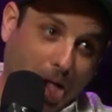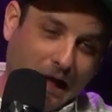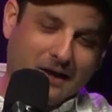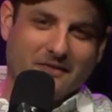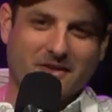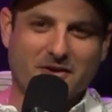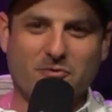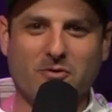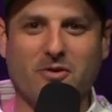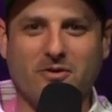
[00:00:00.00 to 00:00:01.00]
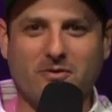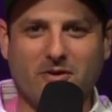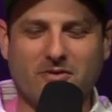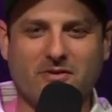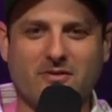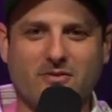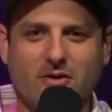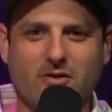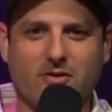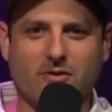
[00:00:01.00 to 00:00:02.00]
And they crawl along the
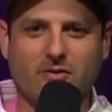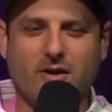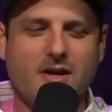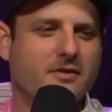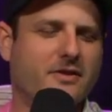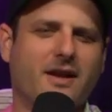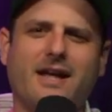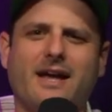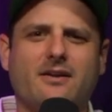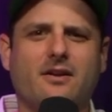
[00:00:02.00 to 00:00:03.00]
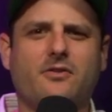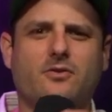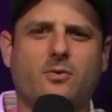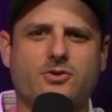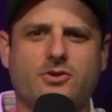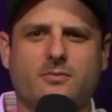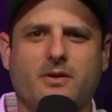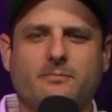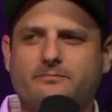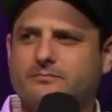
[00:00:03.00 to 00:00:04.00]
earth. Then I had another question
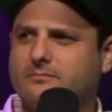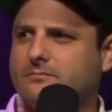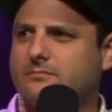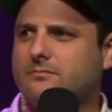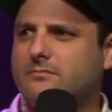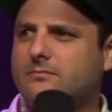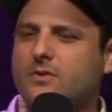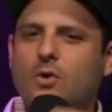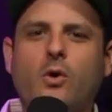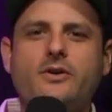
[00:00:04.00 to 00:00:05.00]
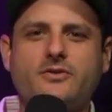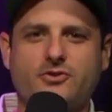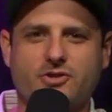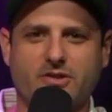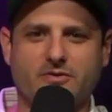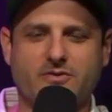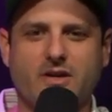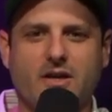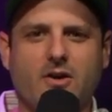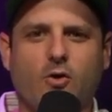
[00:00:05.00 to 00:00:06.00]
about oyster shells.
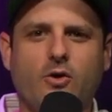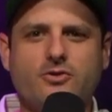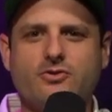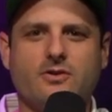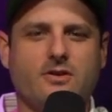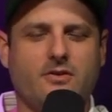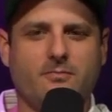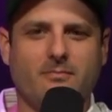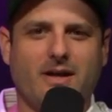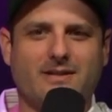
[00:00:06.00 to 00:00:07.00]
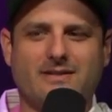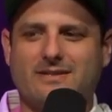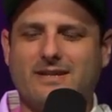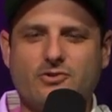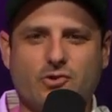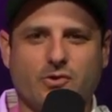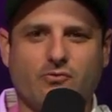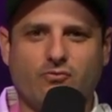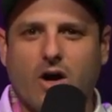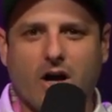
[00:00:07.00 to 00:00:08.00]
Oyster shells, it's essentially
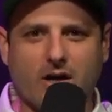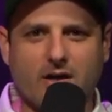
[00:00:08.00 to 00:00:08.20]
rock.